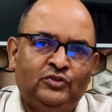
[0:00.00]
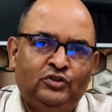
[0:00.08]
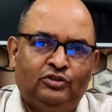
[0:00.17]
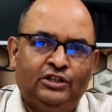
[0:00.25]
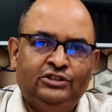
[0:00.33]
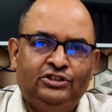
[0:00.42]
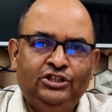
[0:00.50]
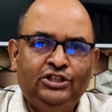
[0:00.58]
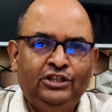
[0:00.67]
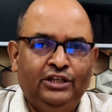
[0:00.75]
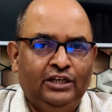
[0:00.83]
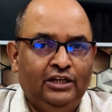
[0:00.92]
You can
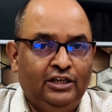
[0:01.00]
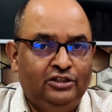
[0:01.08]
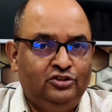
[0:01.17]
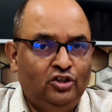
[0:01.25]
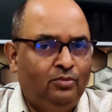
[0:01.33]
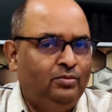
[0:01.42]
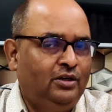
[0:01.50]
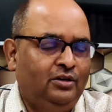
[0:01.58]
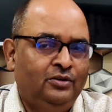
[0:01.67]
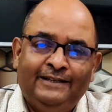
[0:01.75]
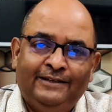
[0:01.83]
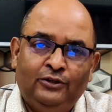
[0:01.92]
see a head jobber.
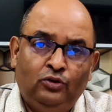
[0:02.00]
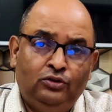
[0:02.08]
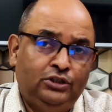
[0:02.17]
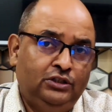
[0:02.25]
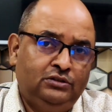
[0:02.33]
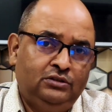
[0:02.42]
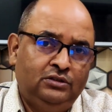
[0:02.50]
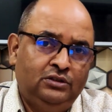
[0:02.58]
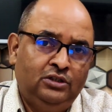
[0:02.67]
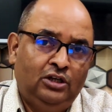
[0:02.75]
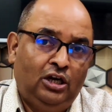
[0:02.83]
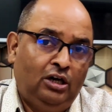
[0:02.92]
Notice
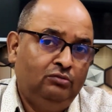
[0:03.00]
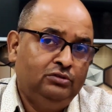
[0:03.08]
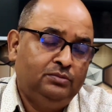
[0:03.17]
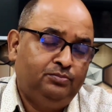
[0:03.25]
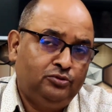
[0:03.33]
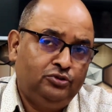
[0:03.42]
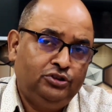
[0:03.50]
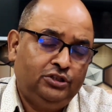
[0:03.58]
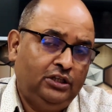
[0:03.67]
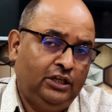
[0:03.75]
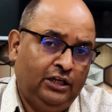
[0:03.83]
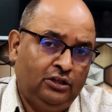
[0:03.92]
how the
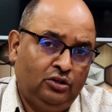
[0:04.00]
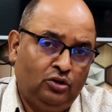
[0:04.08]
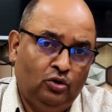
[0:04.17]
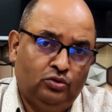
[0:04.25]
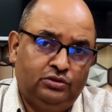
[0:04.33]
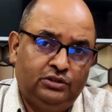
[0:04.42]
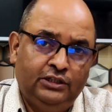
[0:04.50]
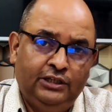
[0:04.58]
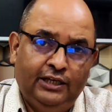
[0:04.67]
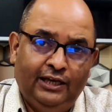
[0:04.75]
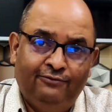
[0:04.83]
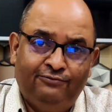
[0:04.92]
position and clothes
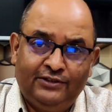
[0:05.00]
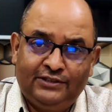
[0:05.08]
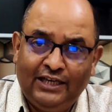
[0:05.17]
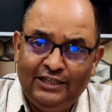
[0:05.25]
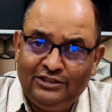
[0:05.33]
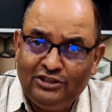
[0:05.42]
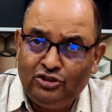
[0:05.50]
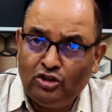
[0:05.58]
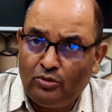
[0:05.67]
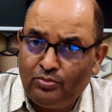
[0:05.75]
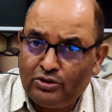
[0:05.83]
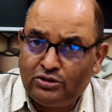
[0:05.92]
emphasize the
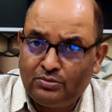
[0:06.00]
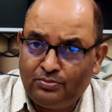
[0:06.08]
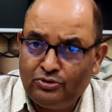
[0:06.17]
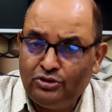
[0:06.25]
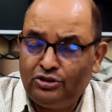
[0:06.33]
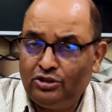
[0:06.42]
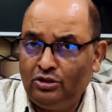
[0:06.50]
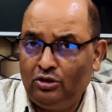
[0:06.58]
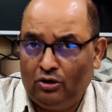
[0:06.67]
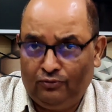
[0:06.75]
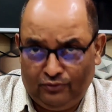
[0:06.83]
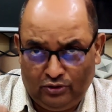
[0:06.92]
jobber's position
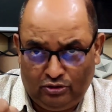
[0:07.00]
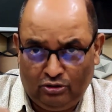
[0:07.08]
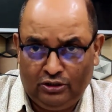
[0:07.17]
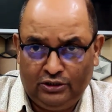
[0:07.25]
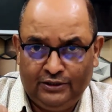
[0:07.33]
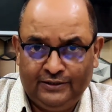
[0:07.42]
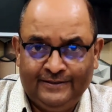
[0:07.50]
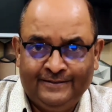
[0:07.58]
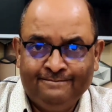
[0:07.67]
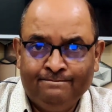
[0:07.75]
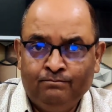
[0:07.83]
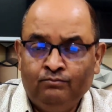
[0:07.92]
of authority.
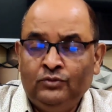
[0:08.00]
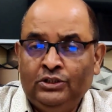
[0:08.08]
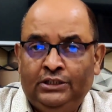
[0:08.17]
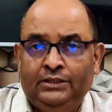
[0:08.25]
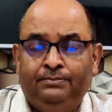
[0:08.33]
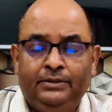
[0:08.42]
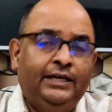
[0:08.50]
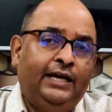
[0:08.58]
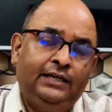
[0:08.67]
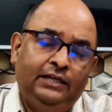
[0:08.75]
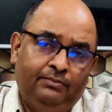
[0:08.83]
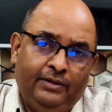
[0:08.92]
He
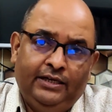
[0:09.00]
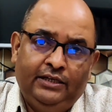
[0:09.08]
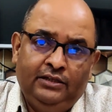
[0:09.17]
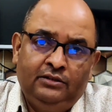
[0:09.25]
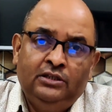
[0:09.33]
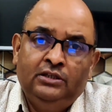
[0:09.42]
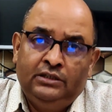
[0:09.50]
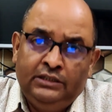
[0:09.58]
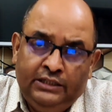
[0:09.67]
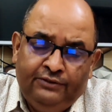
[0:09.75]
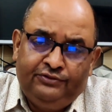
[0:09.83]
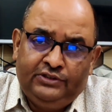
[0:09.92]
began demanding
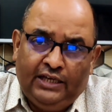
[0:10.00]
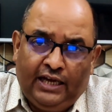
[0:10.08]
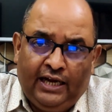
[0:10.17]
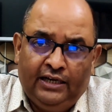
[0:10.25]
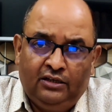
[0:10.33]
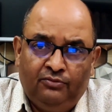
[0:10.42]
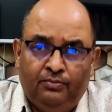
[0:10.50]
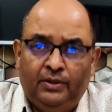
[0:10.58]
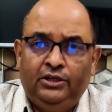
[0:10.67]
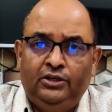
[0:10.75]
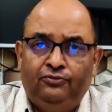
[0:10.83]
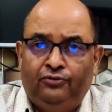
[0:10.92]
gifts and
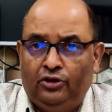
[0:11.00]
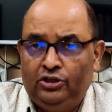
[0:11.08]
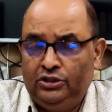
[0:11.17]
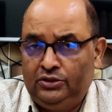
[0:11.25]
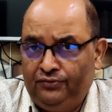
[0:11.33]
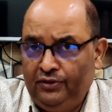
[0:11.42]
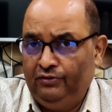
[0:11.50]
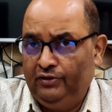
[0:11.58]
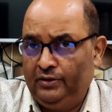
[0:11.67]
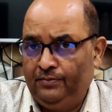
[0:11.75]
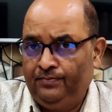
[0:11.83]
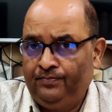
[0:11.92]
money for his favor